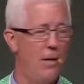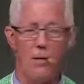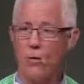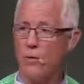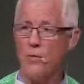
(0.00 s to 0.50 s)
Of
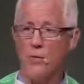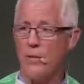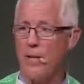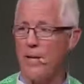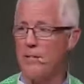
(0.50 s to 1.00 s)
course, first
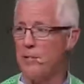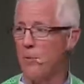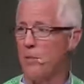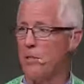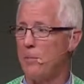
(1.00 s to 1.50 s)
class is
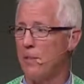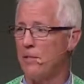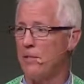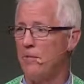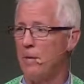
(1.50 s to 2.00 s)
more
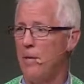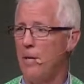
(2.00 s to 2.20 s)
expensive,